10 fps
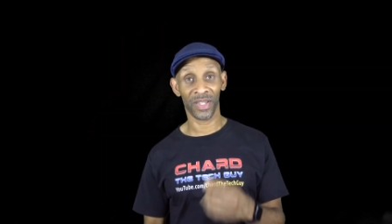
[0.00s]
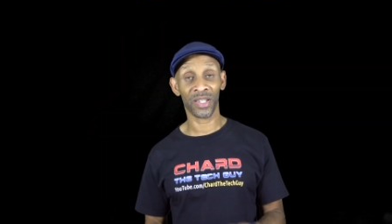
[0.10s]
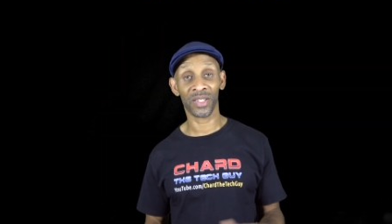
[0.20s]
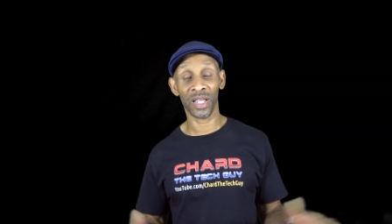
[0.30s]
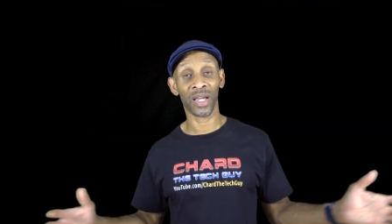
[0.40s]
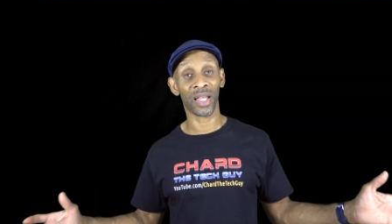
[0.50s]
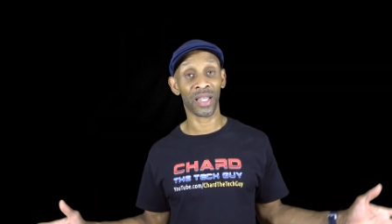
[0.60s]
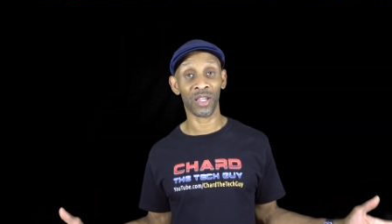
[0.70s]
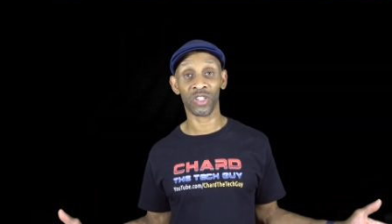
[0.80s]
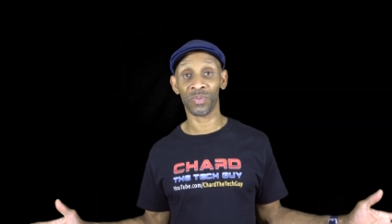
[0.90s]
This thing, I
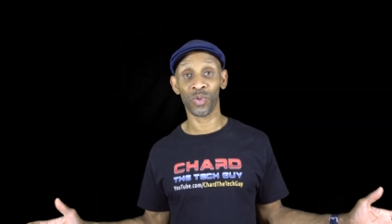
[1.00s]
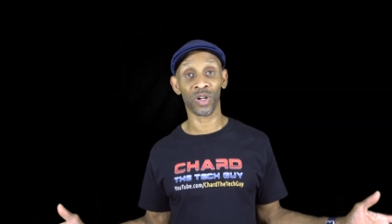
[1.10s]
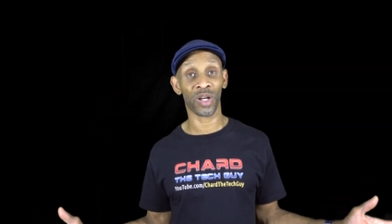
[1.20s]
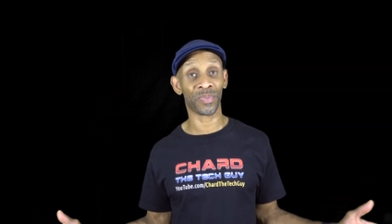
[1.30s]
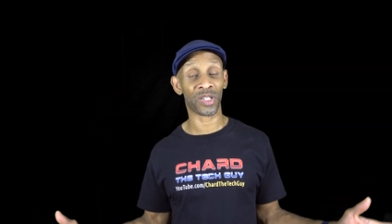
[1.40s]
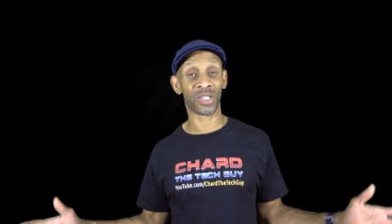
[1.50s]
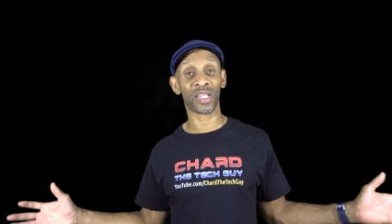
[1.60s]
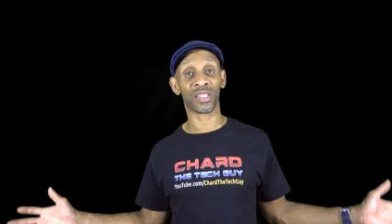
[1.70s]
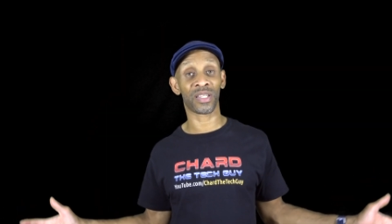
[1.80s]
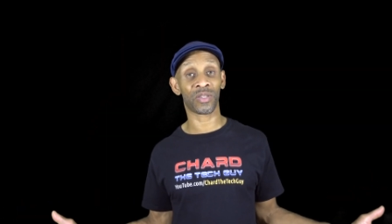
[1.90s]
think, support up to
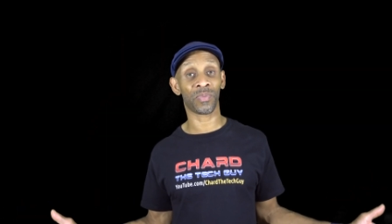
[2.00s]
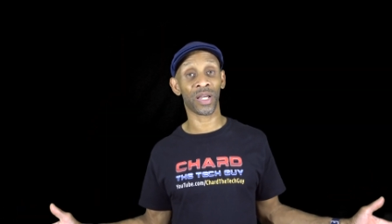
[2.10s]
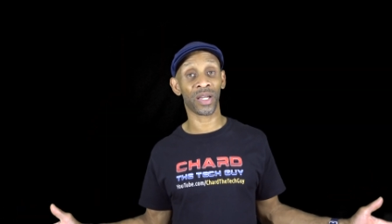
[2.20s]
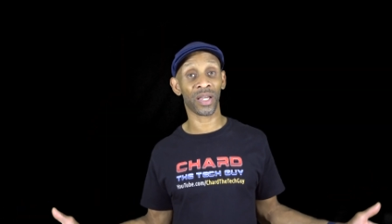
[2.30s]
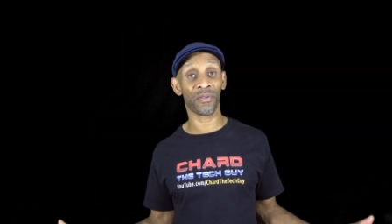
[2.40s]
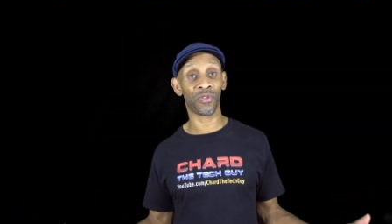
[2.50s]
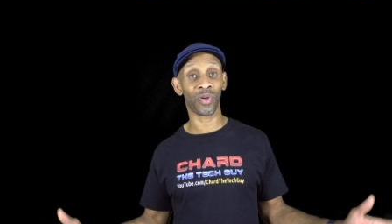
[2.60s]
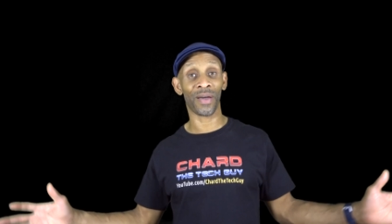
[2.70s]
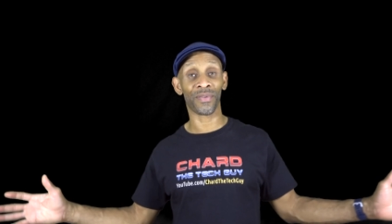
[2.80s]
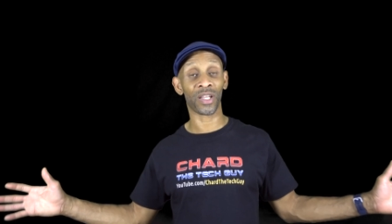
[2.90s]
six display if
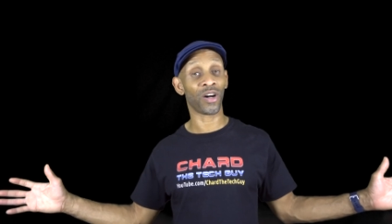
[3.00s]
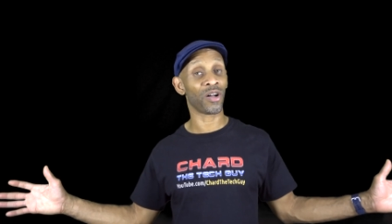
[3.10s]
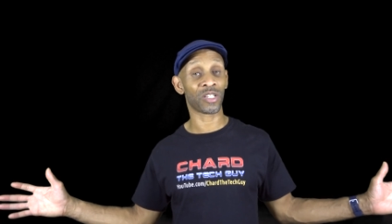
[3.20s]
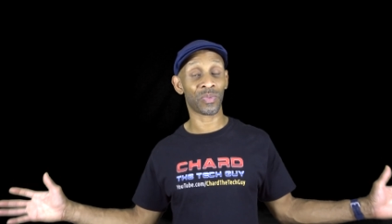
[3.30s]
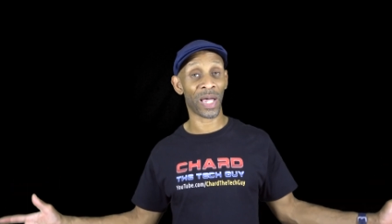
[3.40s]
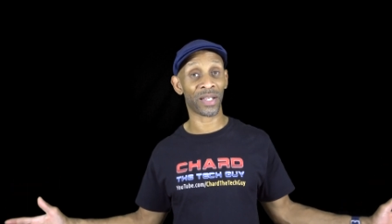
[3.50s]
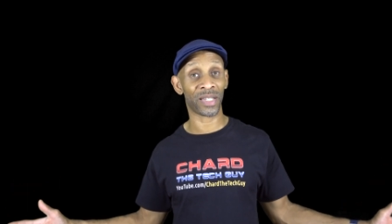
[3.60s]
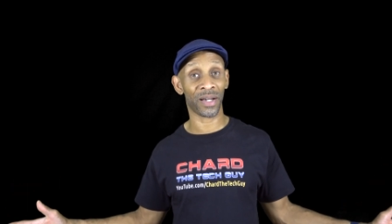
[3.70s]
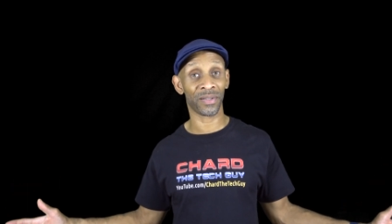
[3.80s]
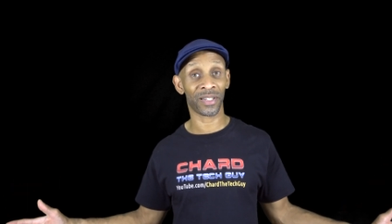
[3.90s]
you have it all specced
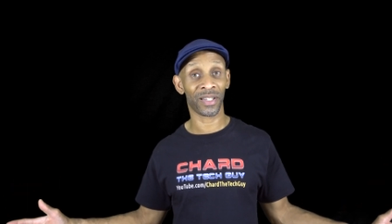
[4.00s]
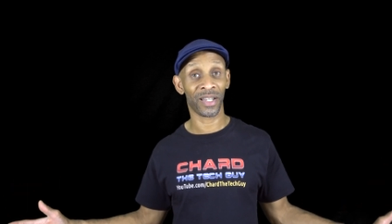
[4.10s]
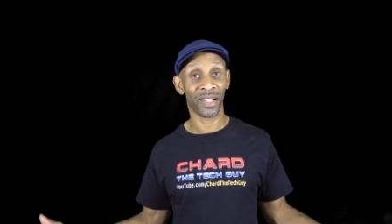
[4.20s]
out.